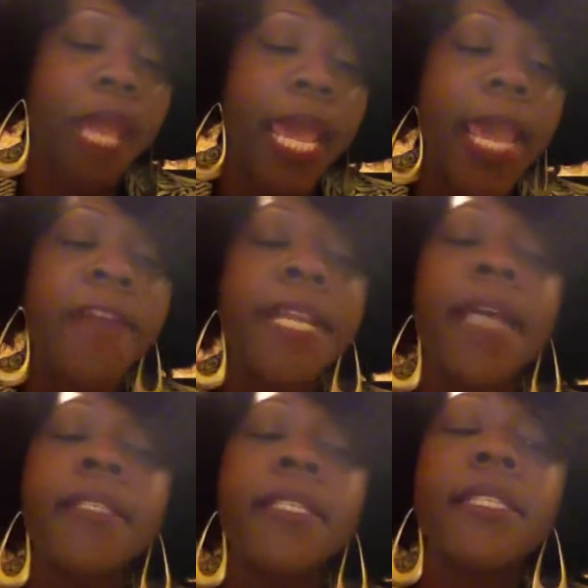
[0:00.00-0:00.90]
Hair
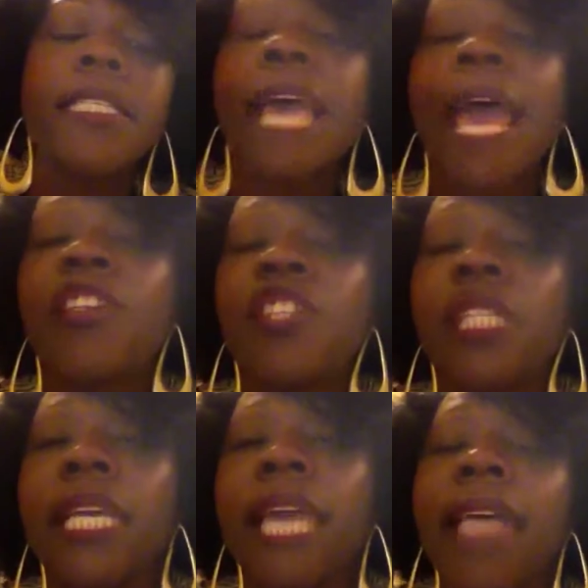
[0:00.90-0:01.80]
analysis is
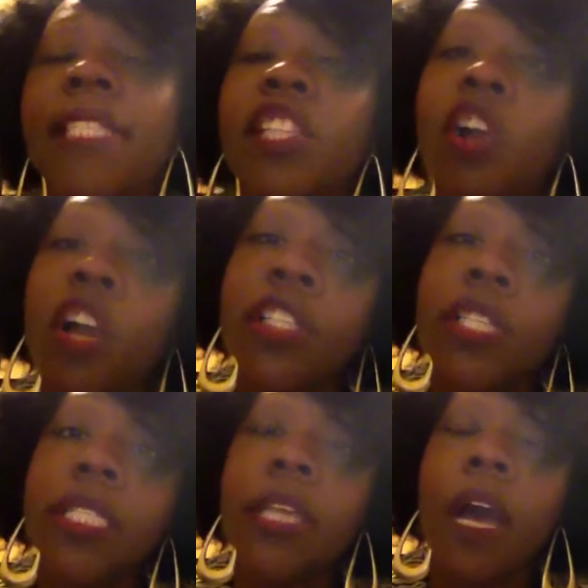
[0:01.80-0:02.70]
actually has the
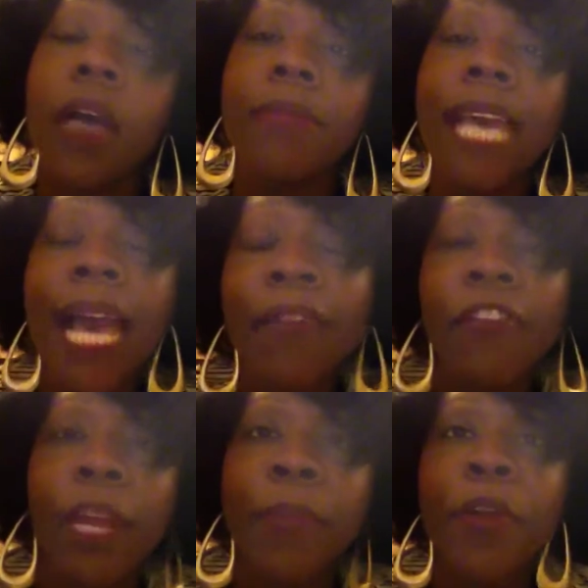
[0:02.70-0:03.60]
largest time
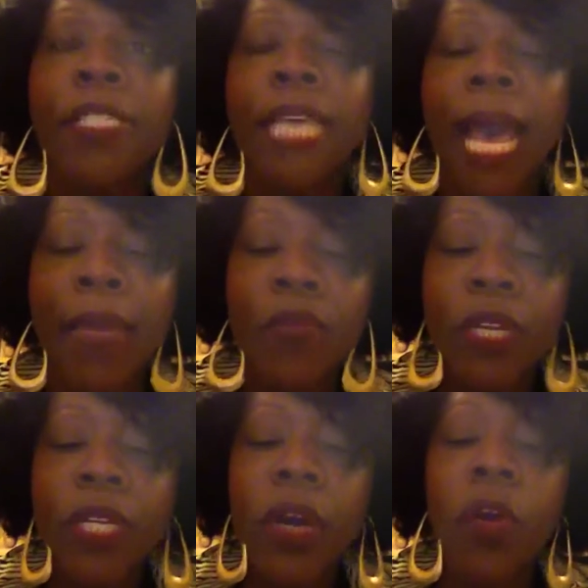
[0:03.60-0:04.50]
frame or time
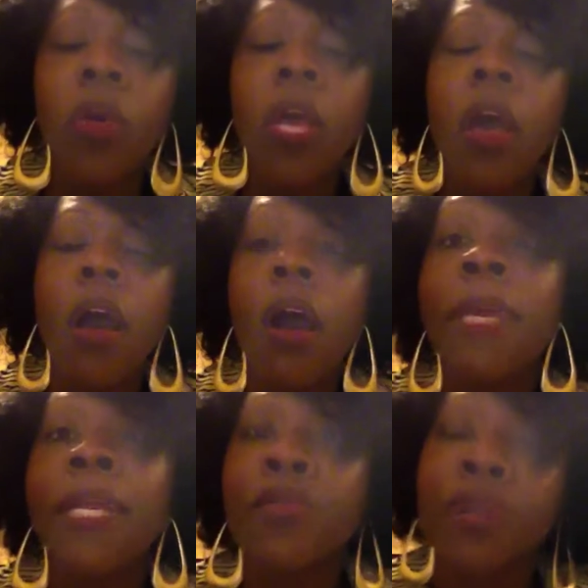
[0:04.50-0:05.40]
window
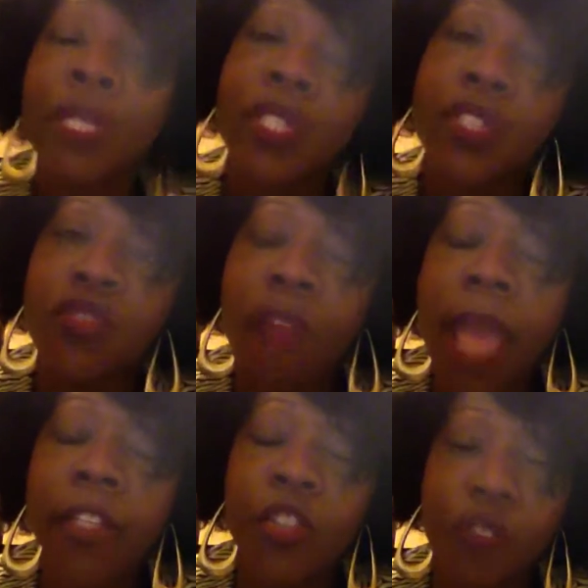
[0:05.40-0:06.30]
in order to
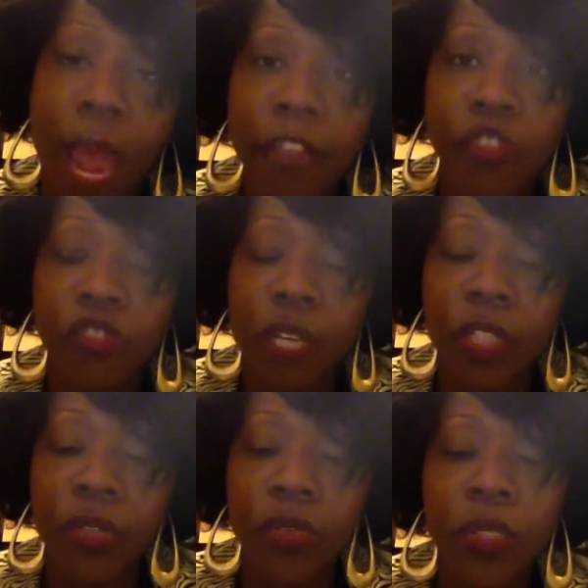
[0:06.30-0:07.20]
track drug
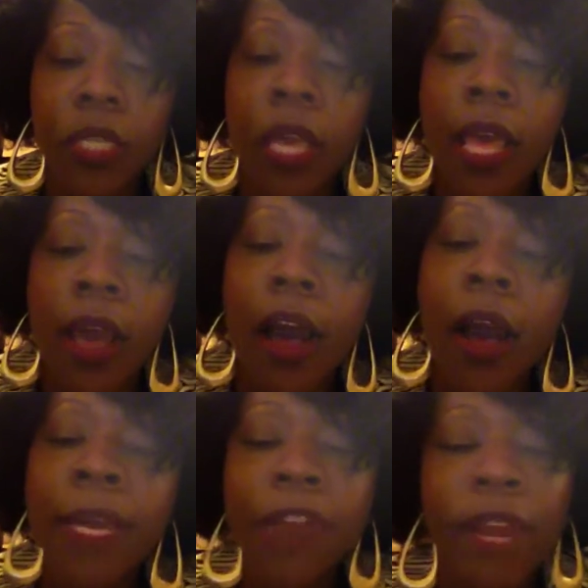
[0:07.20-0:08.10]
use.
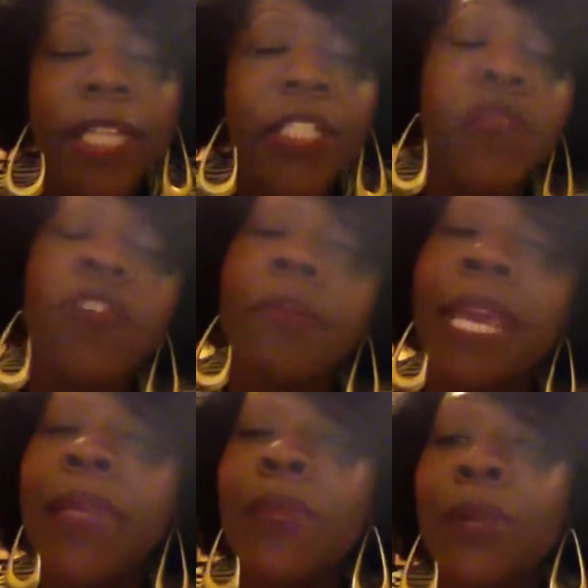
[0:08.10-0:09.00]
It ranges from
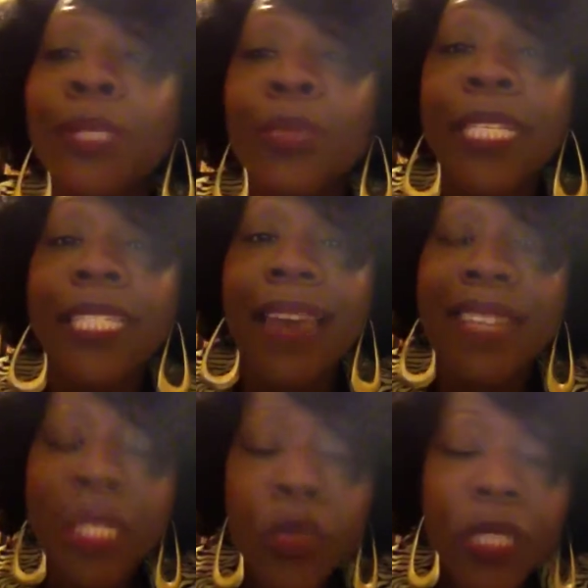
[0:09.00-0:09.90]
anywhere between
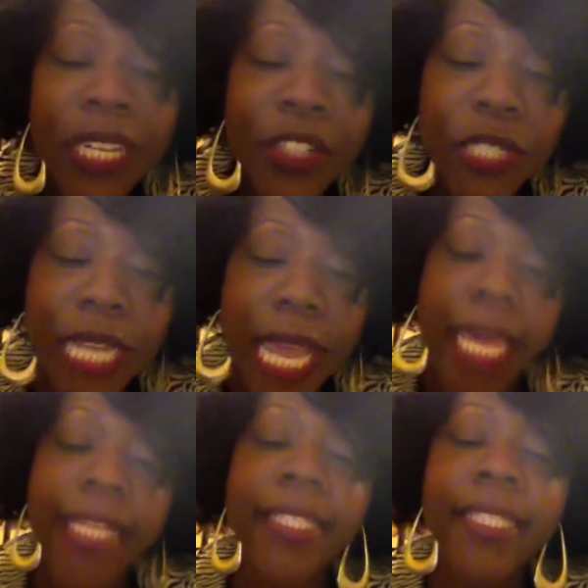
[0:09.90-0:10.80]
7 to 100
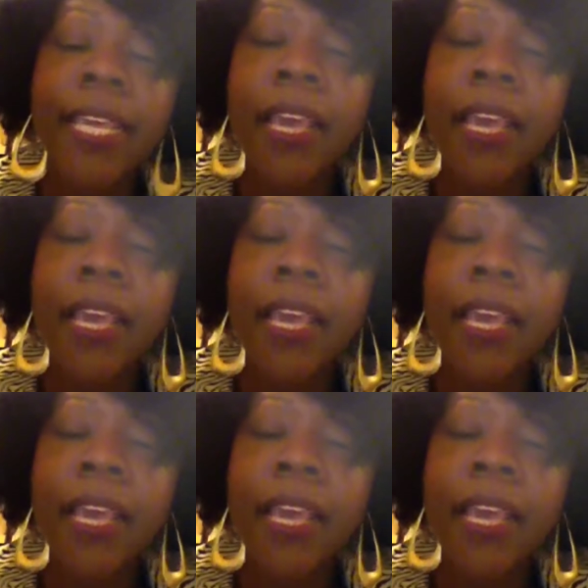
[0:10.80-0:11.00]
days.